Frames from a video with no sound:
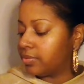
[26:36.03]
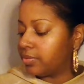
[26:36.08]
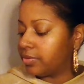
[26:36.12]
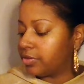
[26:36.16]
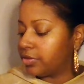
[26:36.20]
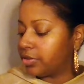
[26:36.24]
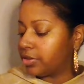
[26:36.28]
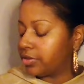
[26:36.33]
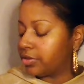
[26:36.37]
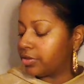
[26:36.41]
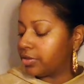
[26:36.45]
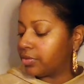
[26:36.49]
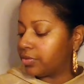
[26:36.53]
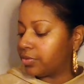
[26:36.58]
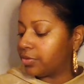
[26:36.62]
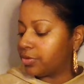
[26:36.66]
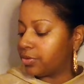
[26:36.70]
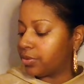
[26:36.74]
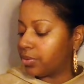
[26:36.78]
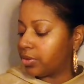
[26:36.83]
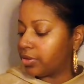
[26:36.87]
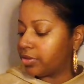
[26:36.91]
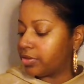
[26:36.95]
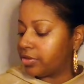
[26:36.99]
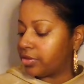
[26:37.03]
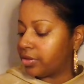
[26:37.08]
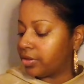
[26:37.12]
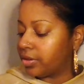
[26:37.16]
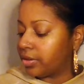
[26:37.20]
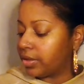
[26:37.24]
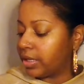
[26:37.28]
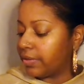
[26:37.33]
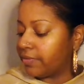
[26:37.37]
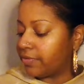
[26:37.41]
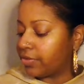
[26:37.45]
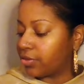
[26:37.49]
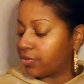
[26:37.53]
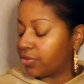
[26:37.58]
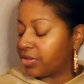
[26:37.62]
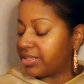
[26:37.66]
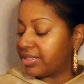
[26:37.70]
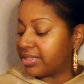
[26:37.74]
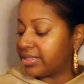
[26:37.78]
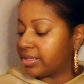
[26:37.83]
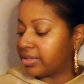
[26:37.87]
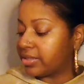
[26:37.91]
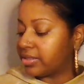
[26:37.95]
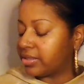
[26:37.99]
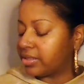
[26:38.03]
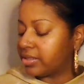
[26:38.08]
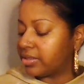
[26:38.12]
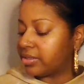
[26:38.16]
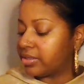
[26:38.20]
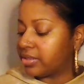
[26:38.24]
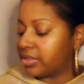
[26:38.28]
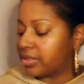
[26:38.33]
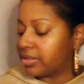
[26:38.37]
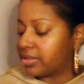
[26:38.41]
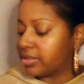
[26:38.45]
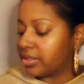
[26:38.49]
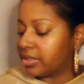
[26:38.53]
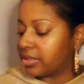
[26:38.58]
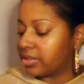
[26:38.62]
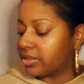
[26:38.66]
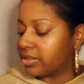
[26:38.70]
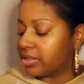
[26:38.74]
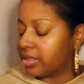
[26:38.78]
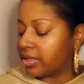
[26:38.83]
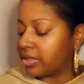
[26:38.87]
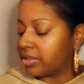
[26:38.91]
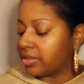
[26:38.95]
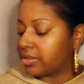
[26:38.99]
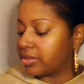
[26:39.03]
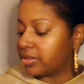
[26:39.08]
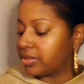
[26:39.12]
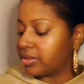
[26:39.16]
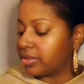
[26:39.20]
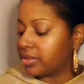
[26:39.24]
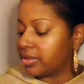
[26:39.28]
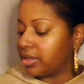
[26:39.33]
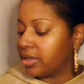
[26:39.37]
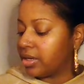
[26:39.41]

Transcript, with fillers: Six of Swords here. I have three sixes, six, six, six.